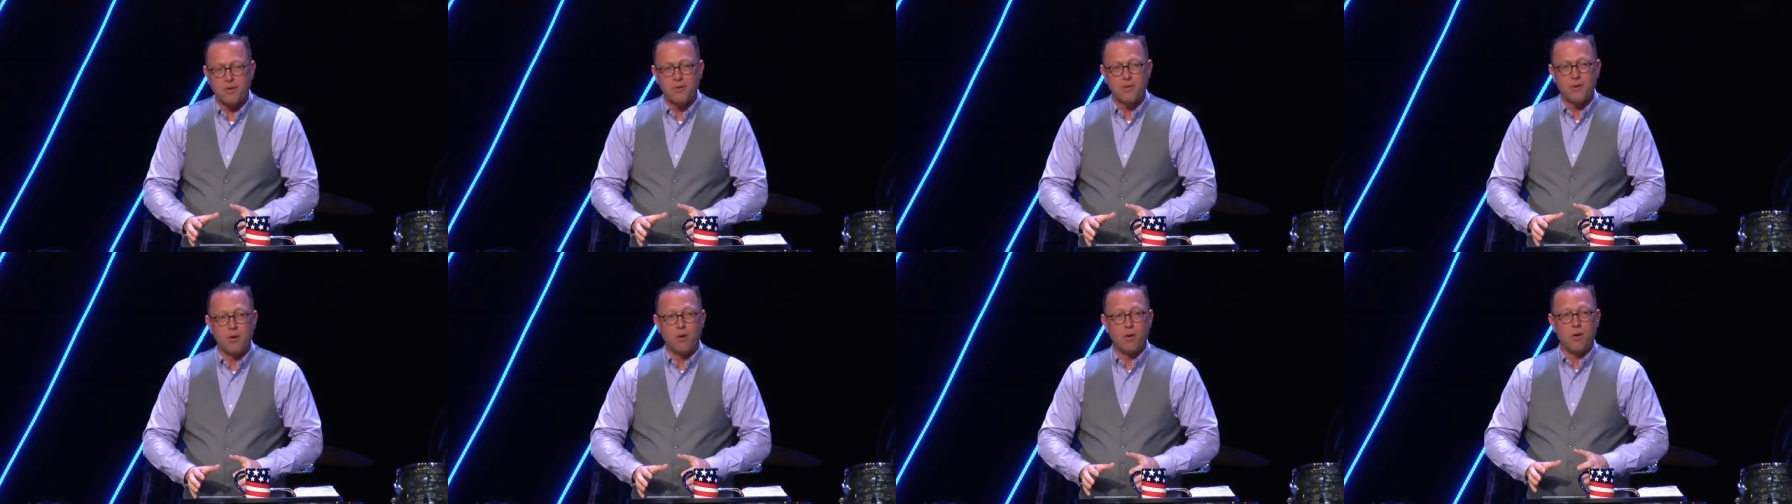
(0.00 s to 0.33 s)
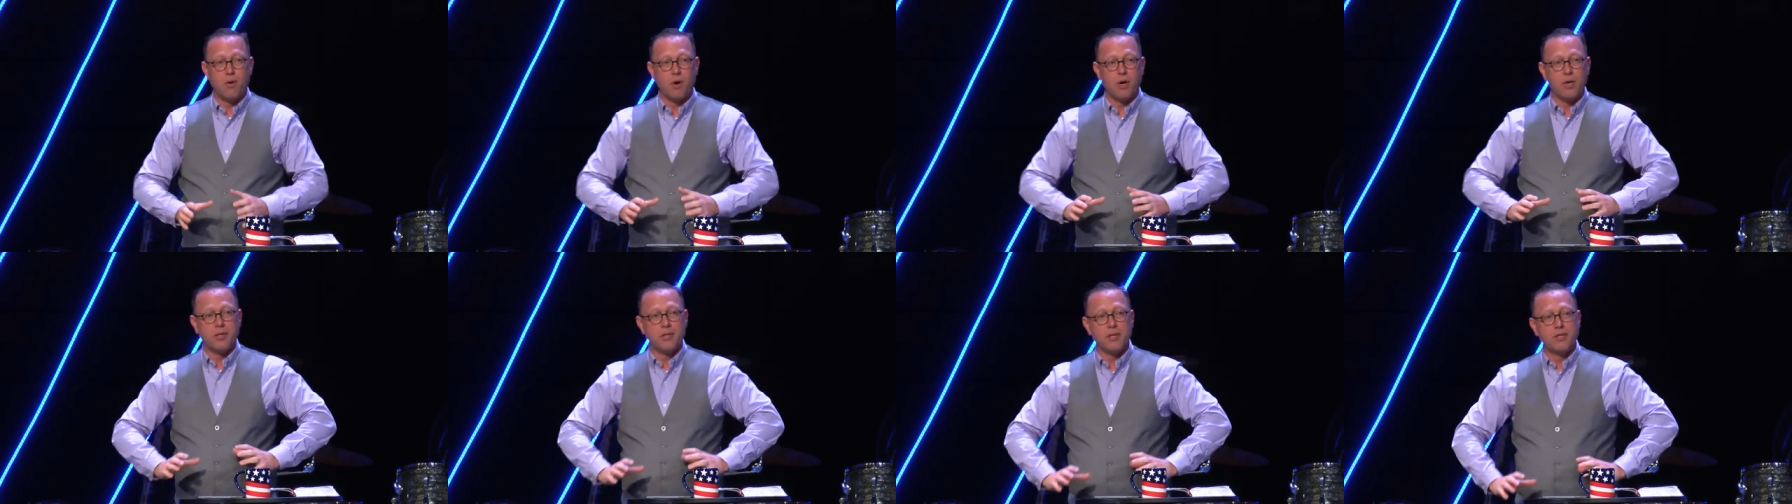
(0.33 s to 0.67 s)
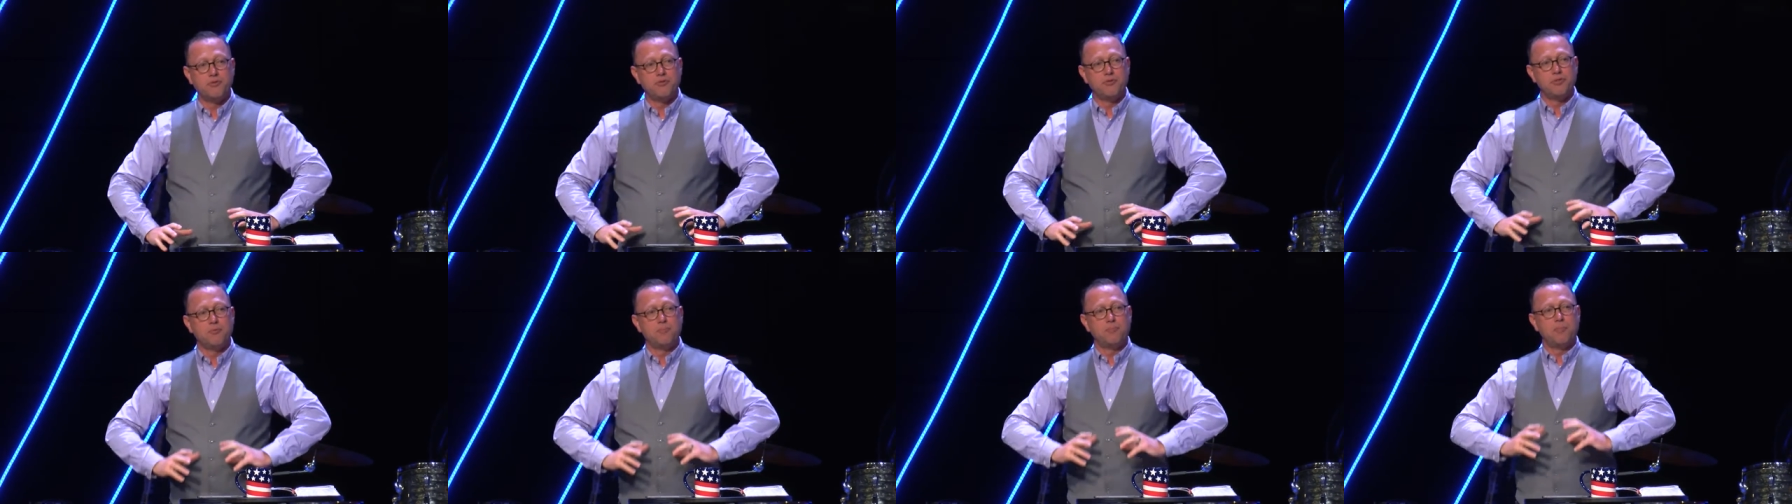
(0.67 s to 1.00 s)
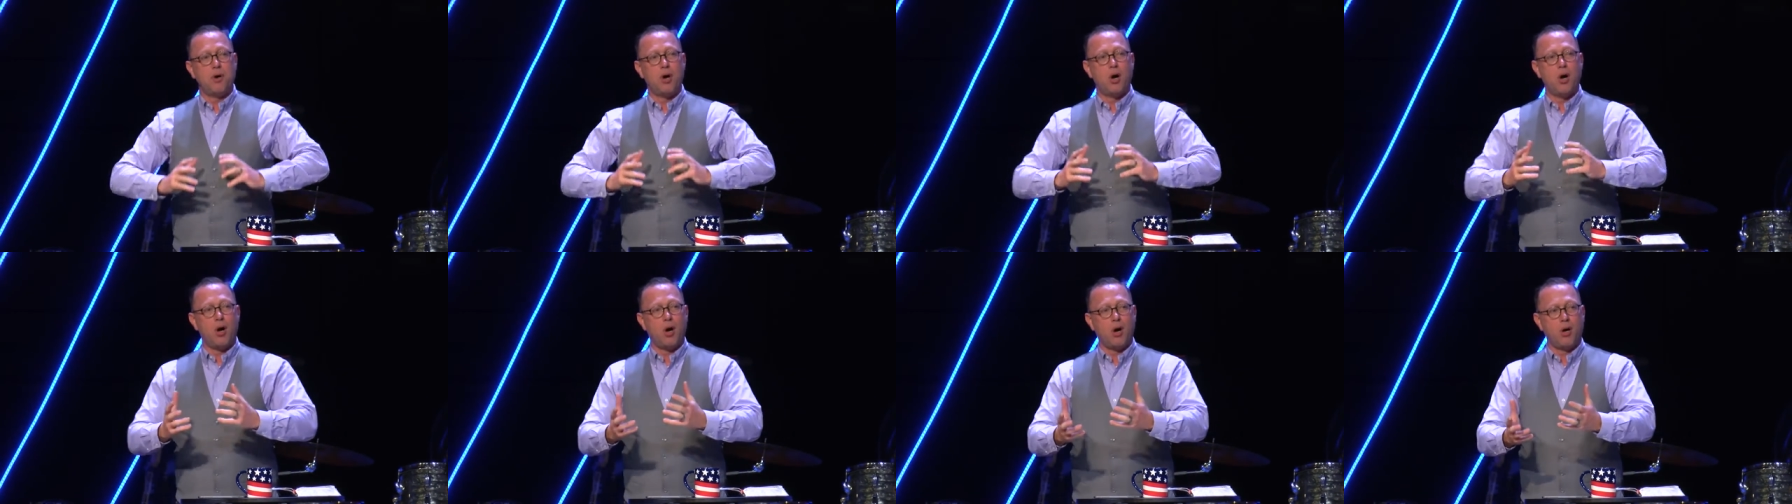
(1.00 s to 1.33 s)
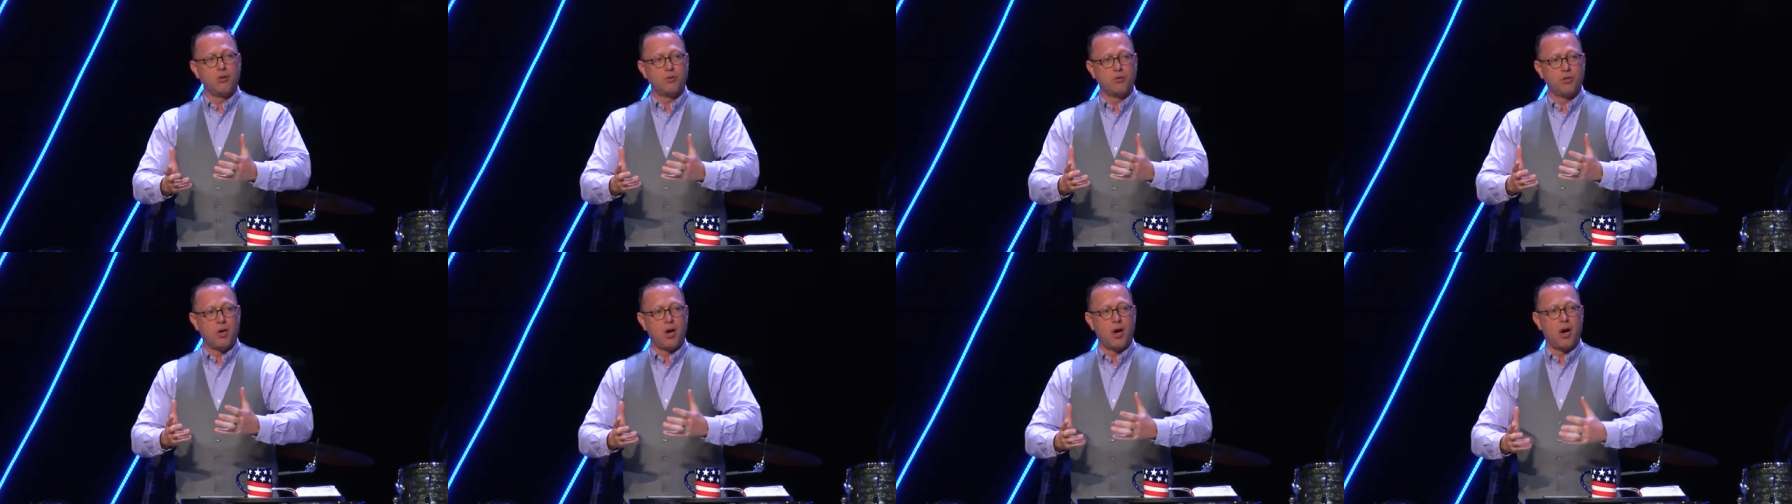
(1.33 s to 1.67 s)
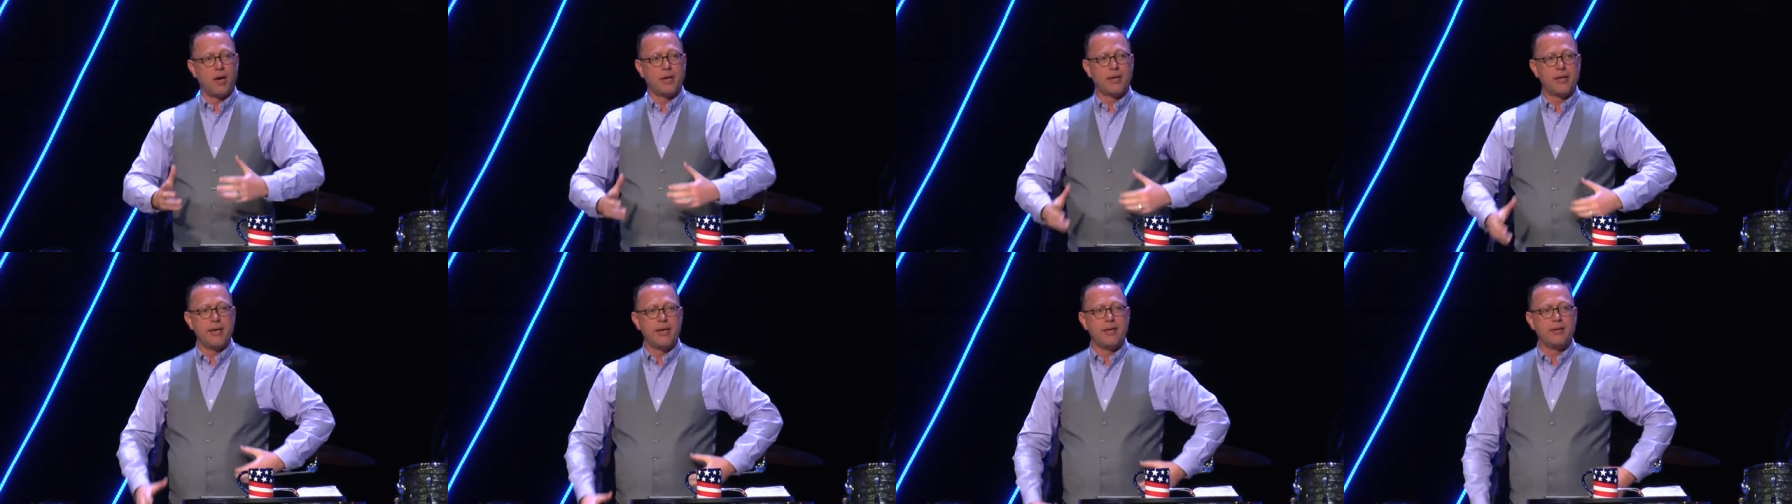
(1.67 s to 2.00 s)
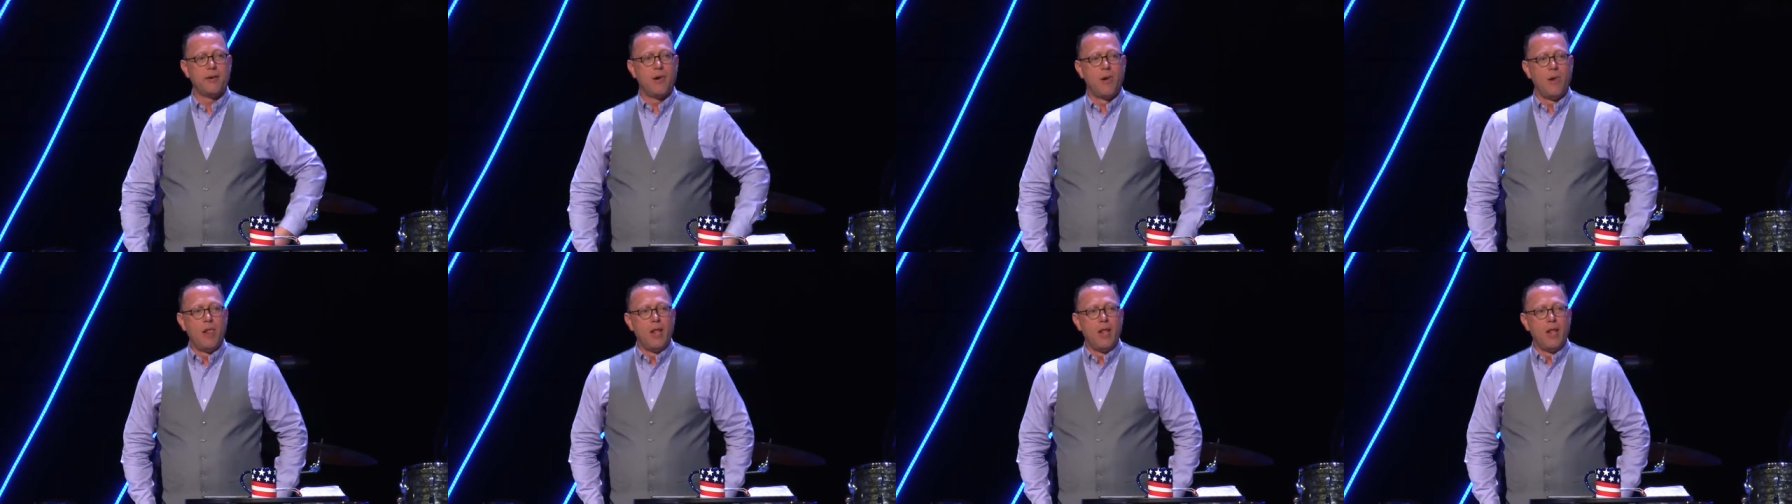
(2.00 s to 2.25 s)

of the Lord, this is Paul talking.